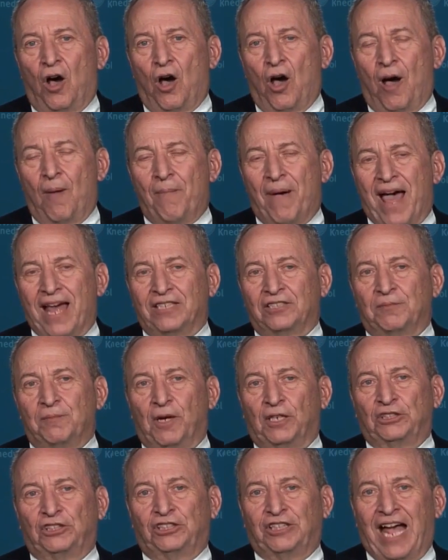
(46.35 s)
about as
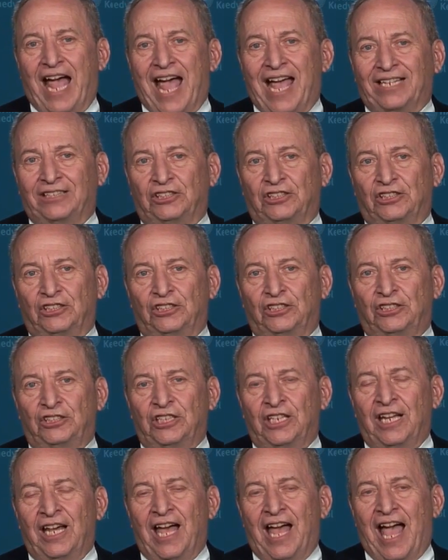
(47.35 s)
much taxes
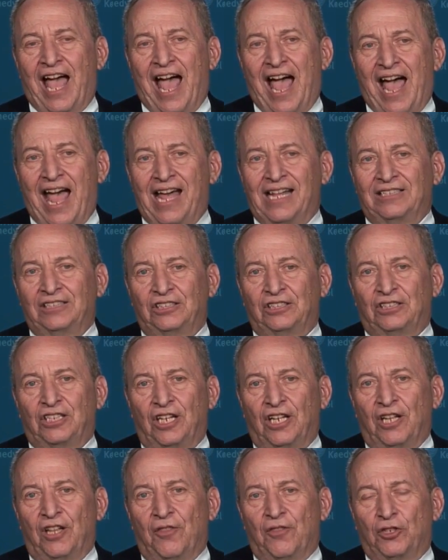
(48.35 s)
as
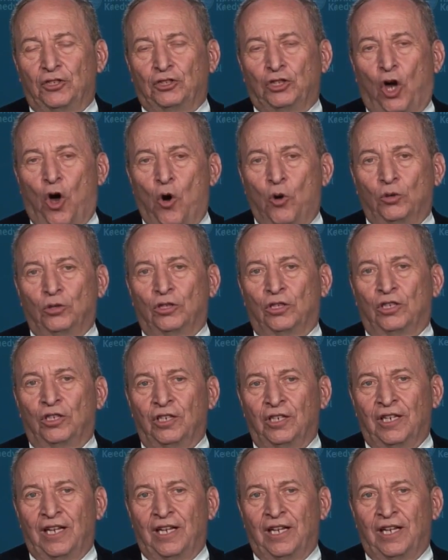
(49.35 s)
the total